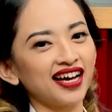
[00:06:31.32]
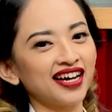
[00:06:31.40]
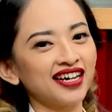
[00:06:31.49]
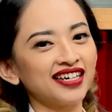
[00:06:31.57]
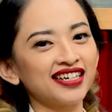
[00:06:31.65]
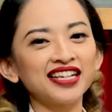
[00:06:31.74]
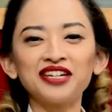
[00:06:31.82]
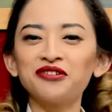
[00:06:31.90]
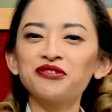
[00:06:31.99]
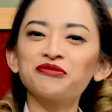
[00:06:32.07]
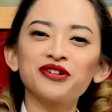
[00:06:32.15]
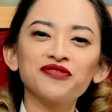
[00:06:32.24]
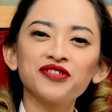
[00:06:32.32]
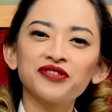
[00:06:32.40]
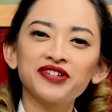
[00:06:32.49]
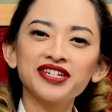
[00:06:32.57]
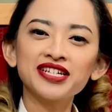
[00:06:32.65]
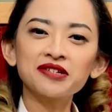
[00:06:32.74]
uh, hello, smart
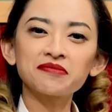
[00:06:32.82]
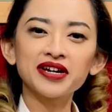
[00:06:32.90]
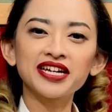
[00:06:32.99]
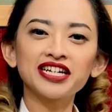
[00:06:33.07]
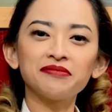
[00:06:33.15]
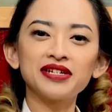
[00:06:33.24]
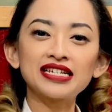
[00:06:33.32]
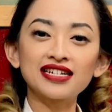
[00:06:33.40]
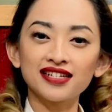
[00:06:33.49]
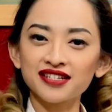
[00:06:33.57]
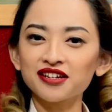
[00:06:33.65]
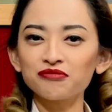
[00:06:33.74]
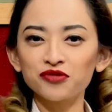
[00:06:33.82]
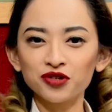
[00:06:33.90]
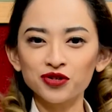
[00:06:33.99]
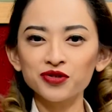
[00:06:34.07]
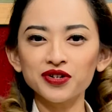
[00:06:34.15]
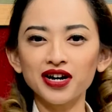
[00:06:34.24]
viewers. My name is Nissa
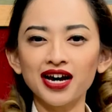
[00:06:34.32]
Muluk.